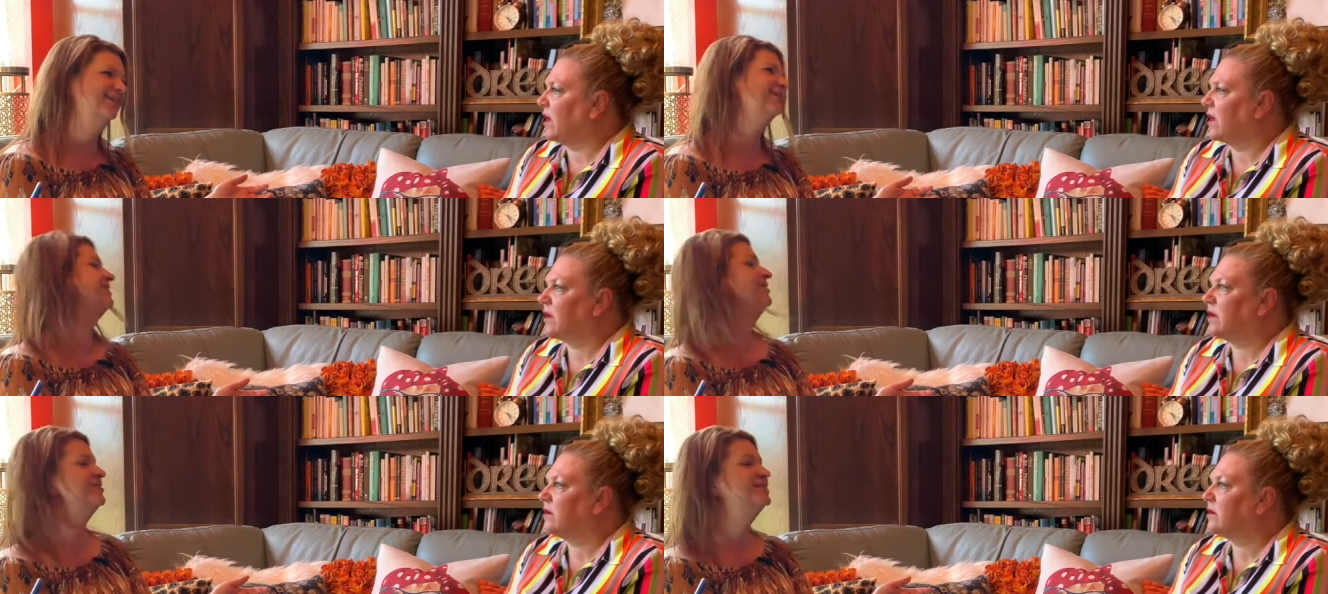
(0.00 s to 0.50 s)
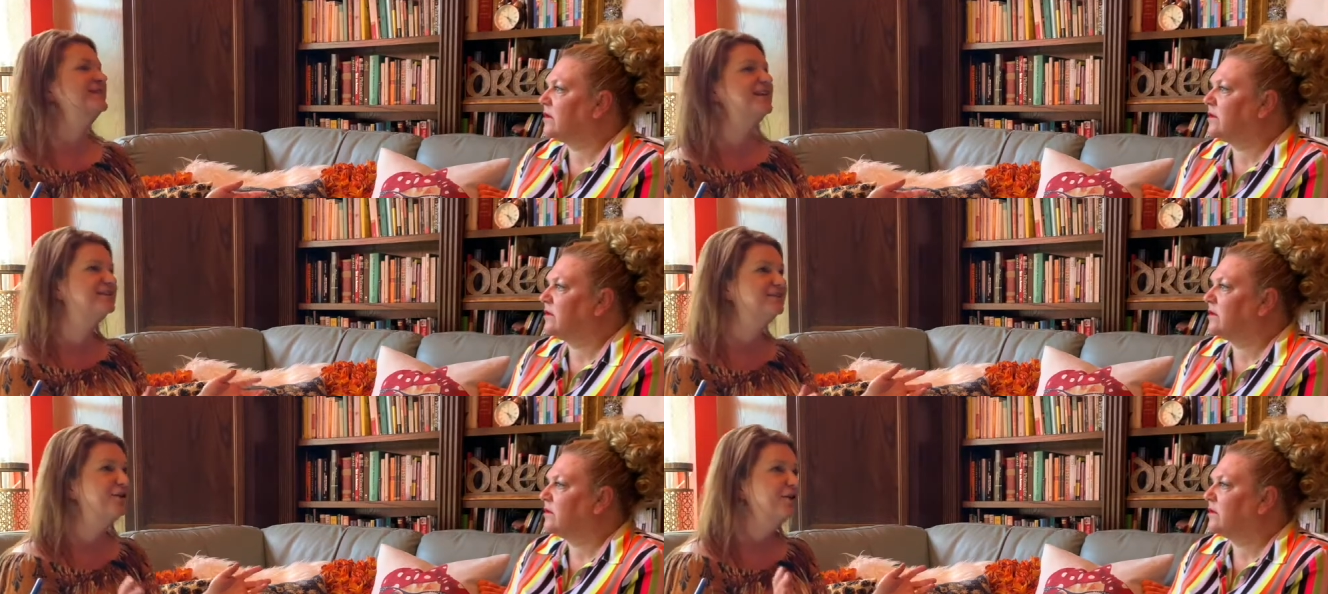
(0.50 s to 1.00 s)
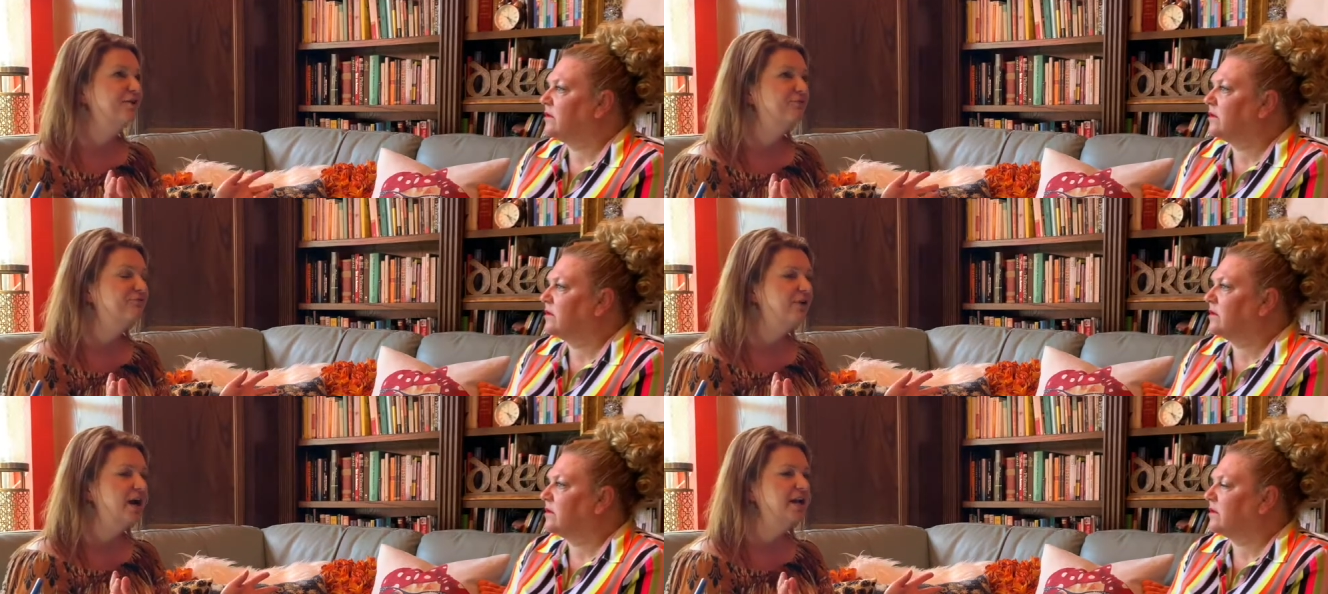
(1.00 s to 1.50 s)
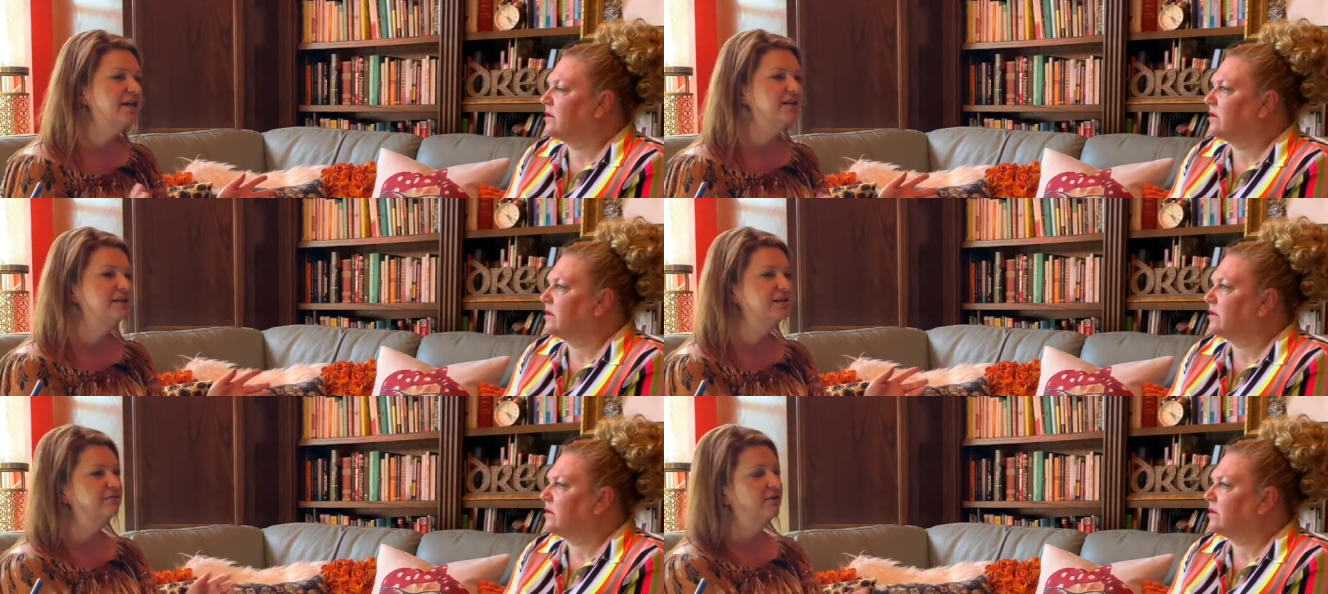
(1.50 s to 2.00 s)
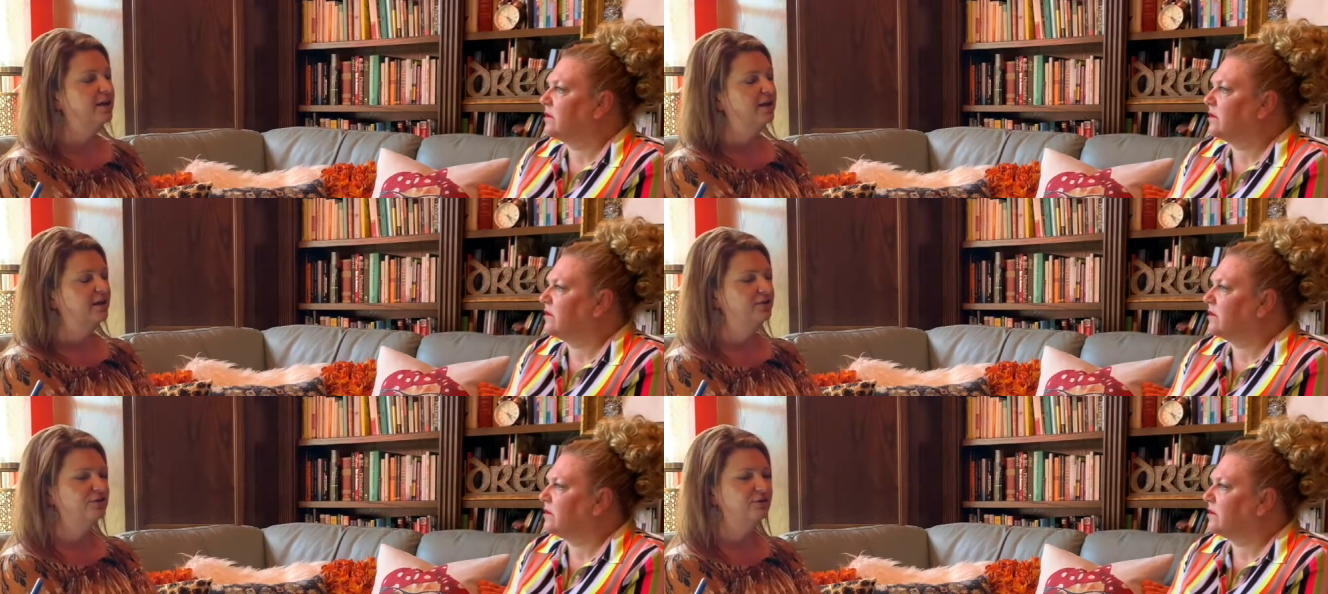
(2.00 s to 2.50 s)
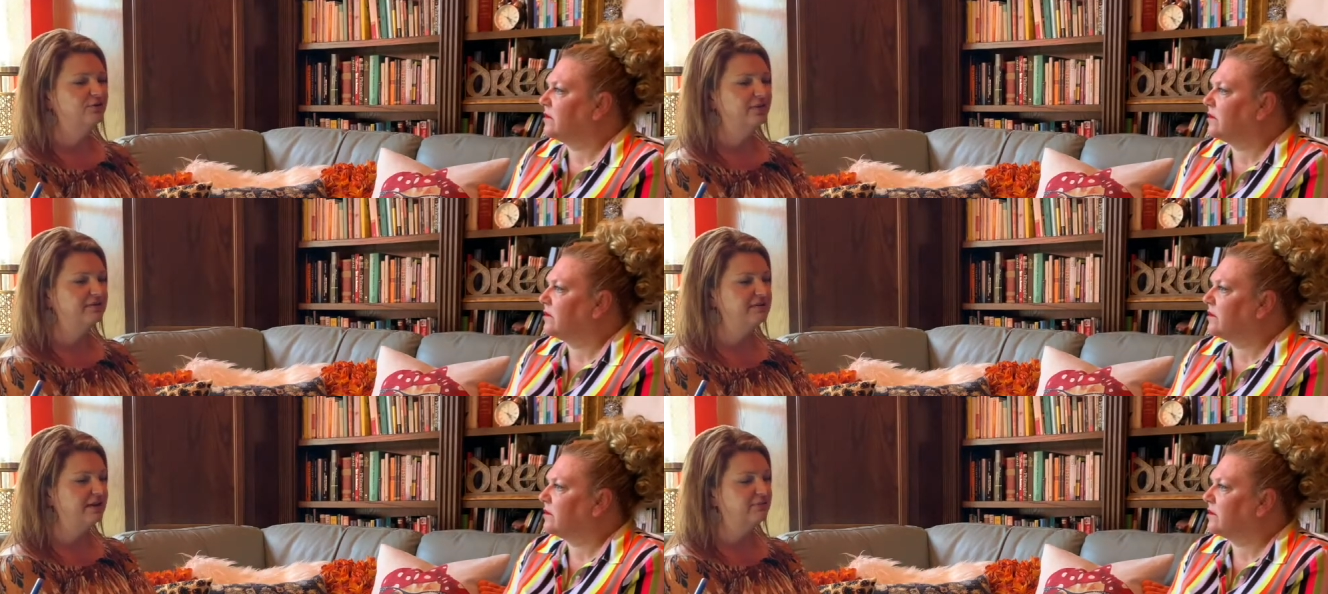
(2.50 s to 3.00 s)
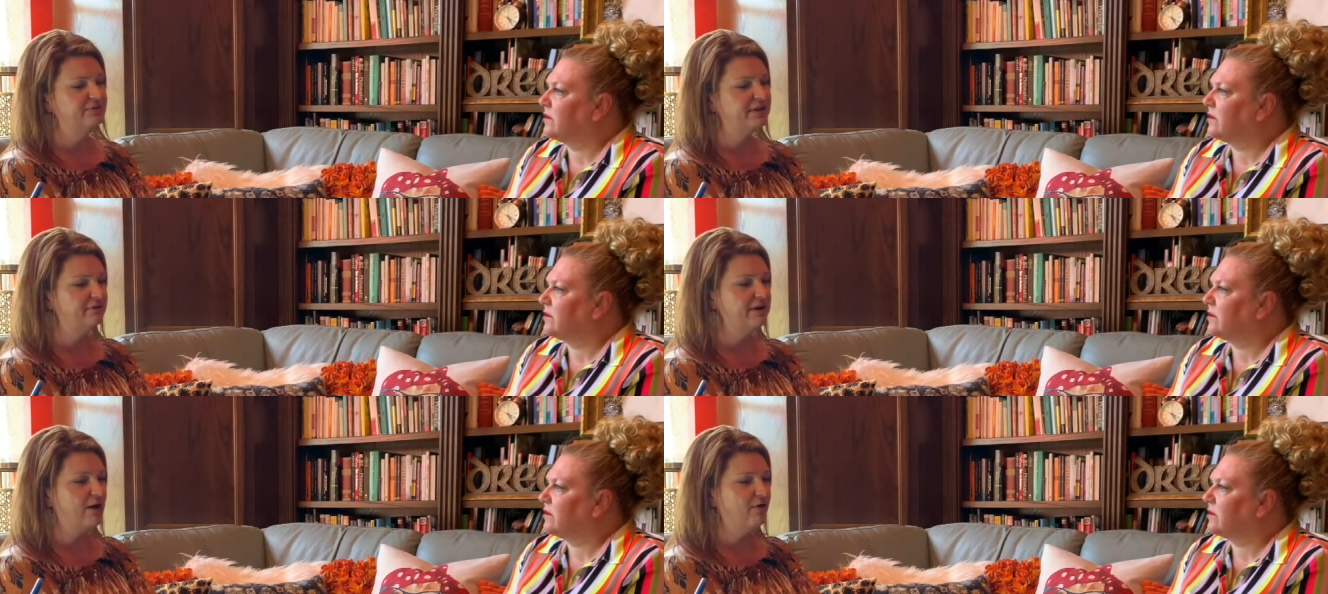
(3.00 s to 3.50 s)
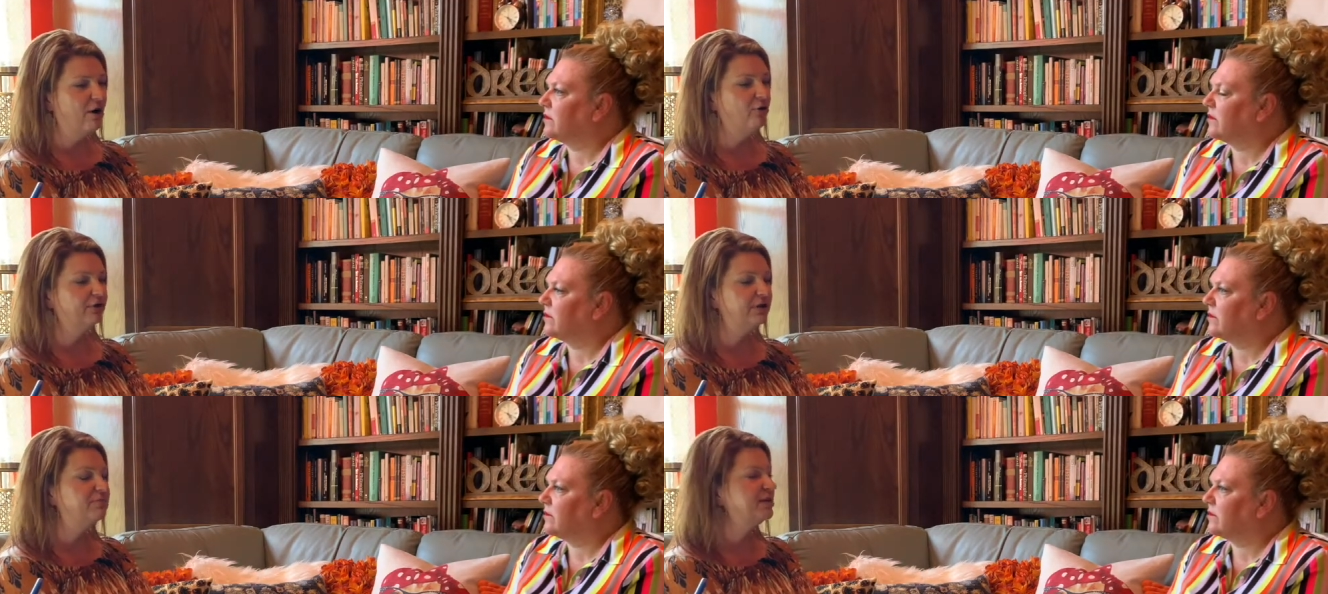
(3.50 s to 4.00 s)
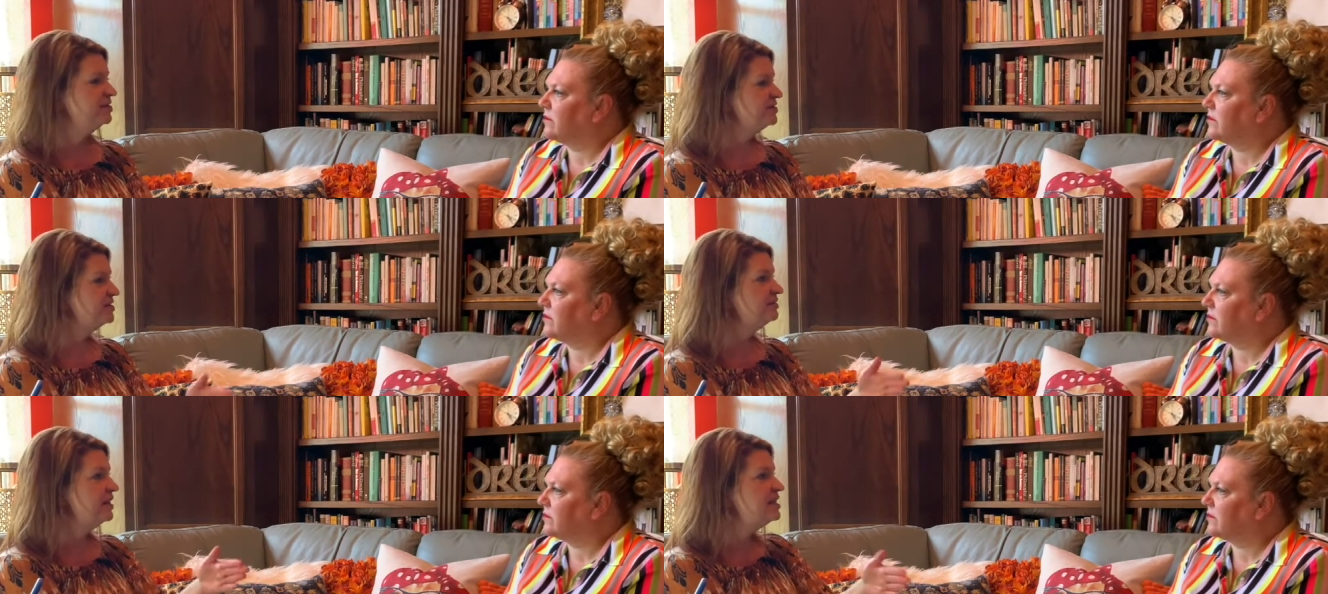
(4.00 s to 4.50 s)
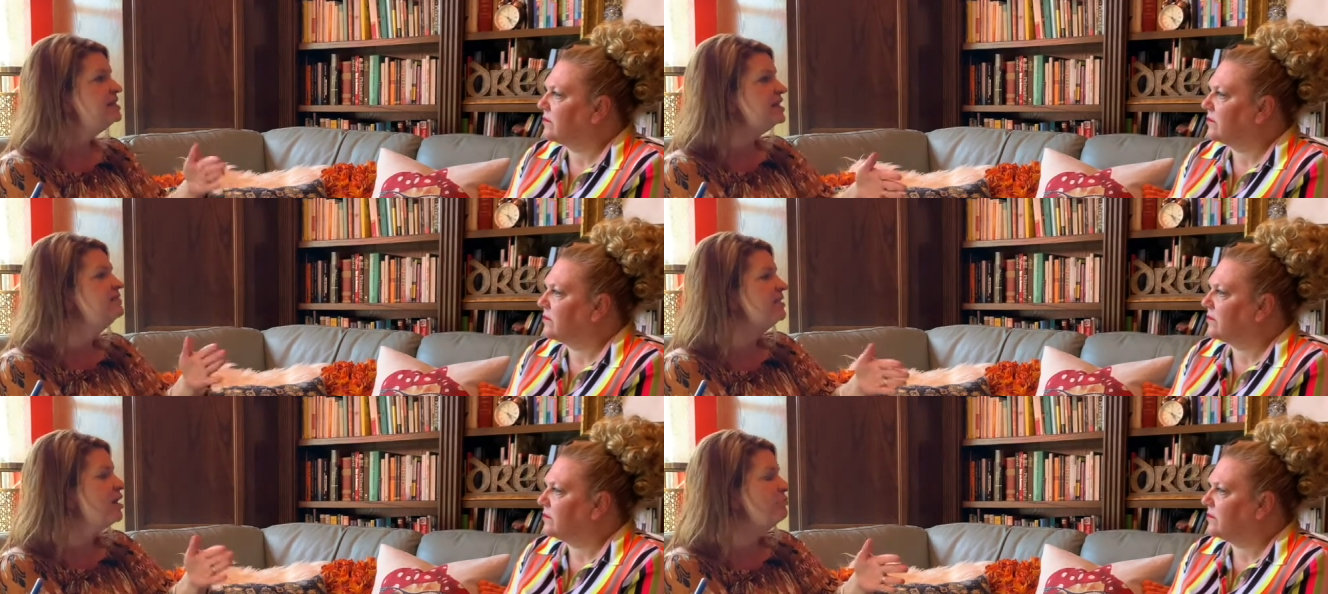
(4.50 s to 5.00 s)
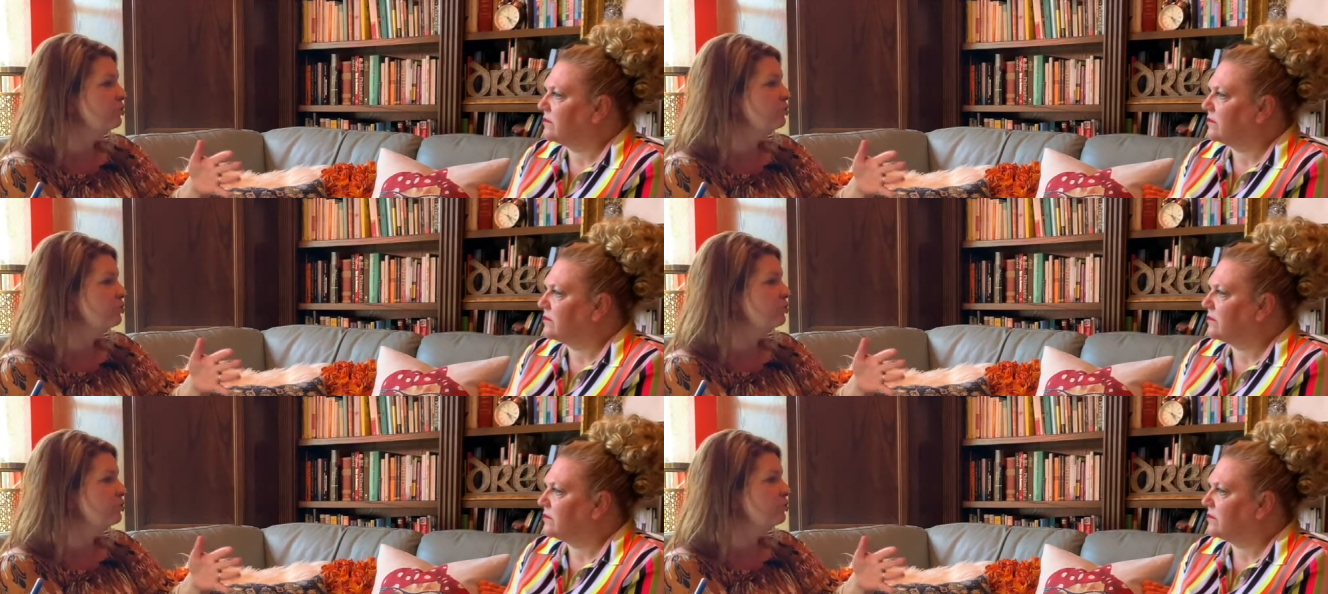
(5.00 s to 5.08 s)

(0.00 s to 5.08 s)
Speaker 1: you know, today's Friday Eve you know that they're now calling it because it, they need that